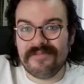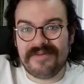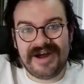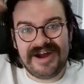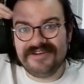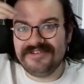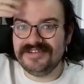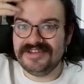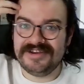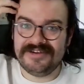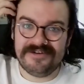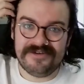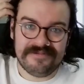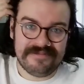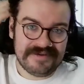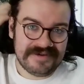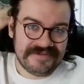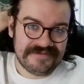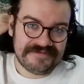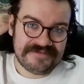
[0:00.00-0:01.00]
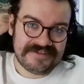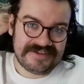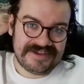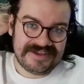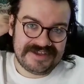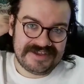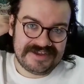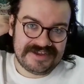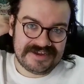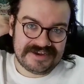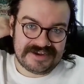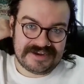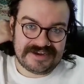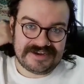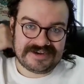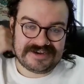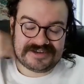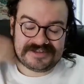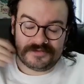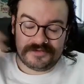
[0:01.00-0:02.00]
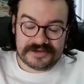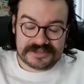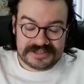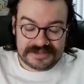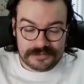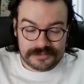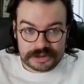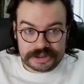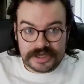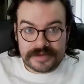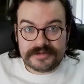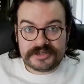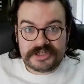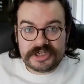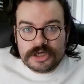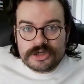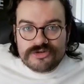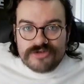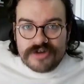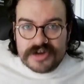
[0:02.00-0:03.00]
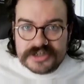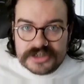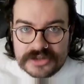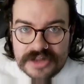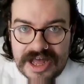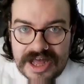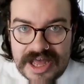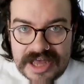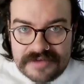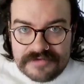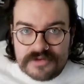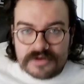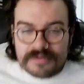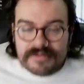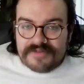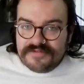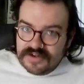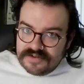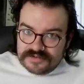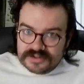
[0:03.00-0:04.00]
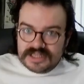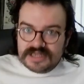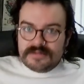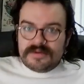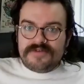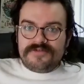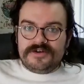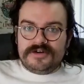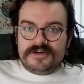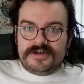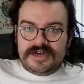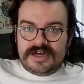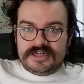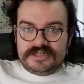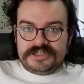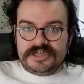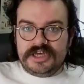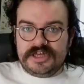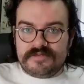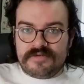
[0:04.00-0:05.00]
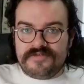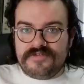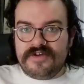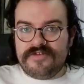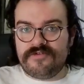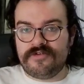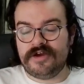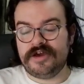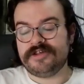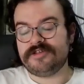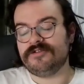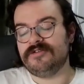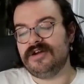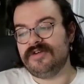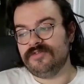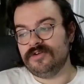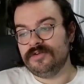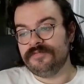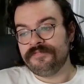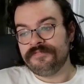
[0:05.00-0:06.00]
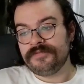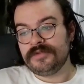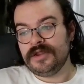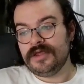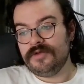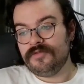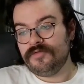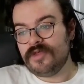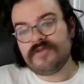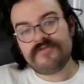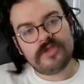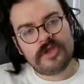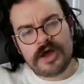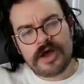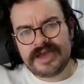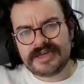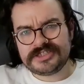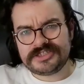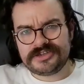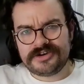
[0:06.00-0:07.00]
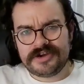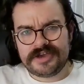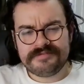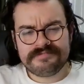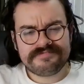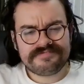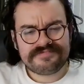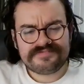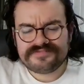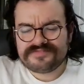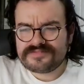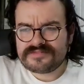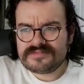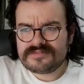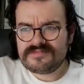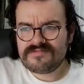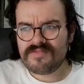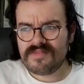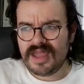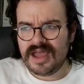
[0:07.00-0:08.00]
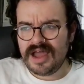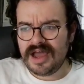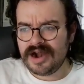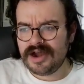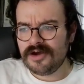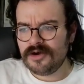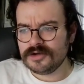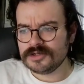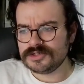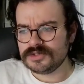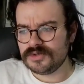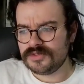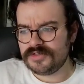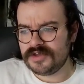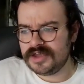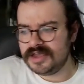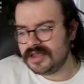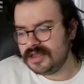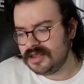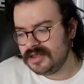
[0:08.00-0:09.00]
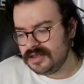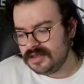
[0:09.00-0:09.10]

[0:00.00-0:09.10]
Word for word: I really hope. Because I want to see the Motor City Machine Guns wrestle live. They're my favourite team ever. Alex Shelley's my favourite wrestler ever. They have a lot of history. And I also think